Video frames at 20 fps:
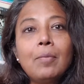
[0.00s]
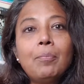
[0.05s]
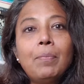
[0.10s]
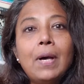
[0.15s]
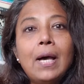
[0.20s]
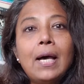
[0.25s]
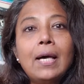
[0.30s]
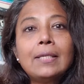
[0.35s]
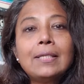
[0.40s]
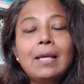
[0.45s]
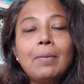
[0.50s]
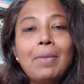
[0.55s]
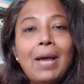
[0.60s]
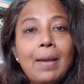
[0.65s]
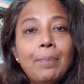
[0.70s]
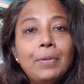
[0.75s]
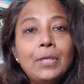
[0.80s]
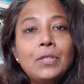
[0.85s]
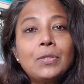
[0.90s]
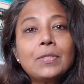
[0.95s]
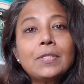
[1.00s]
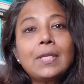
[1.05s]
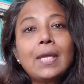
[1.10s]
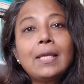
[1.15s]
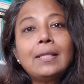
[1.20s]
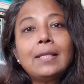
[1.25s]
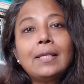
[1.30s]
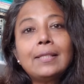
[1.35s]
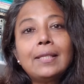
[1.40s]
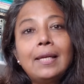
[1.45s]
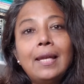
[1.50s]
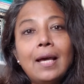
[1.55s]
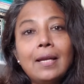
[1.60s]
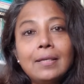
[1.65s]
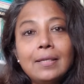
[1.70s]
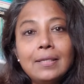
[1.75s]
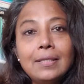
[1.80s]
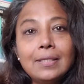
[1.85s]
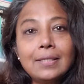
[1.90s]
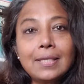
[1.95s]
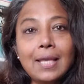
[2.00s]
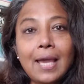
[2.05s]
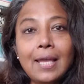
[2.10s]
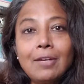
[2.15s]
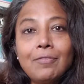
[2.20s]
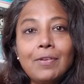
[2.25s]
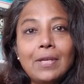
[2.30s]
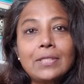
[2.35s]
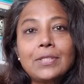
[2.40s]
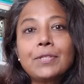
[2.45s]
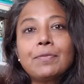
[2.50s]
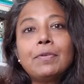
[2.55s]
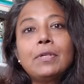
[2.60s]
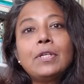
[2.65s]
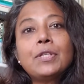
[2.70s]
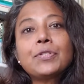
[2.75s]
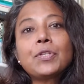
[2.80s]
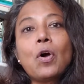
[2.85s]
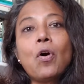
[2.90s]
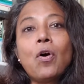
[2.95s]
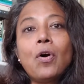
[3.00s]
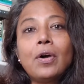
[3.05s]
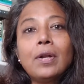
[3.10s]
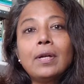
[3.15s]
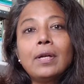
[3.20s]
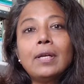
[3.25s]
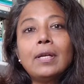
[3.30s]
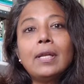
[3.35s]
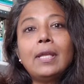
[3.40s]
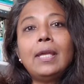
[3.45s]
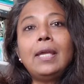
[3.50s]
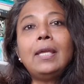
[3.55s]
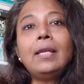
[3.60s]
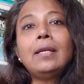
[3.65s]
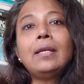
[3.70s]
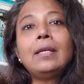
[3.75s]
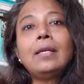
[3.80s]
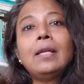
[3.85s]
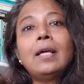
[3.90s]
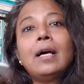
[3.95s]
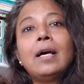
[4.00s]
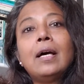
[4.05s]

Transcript: But I'm happy to say that the London Design Festival is on in